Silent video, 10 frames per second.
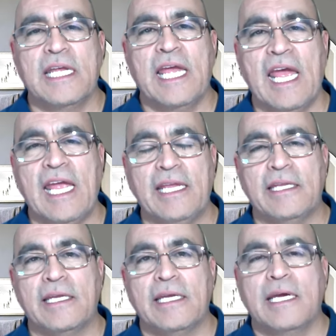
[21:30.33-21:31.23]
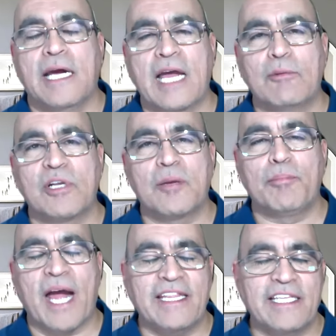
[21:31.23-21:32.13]
hey, I want to
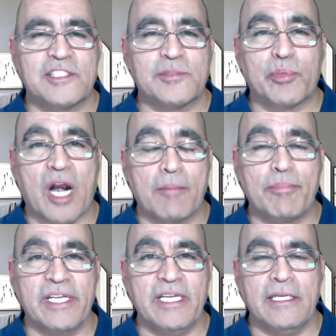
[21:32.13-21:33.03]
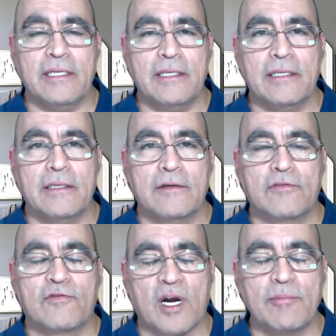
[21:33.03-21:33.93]
buy this property
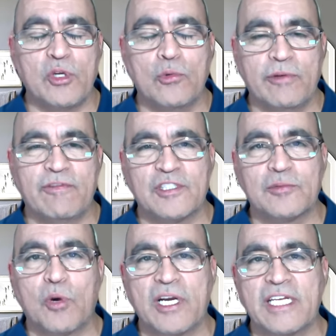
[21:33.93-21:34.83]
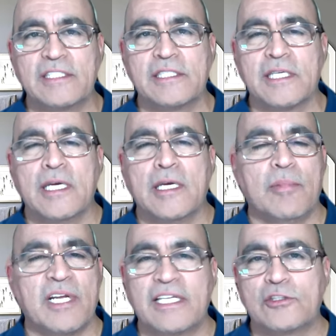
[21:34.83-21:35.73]
from you, reverse mortgage,
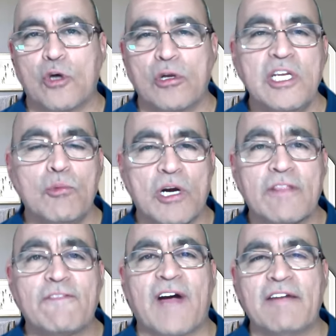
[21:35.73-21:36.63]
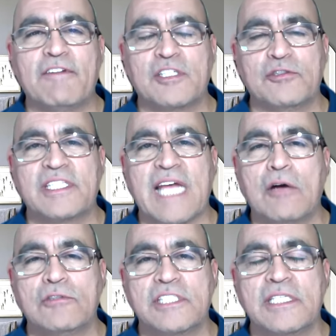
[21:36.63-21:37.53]
but it's only worth
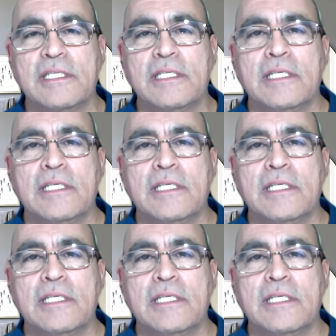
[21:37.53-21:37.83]
500,000,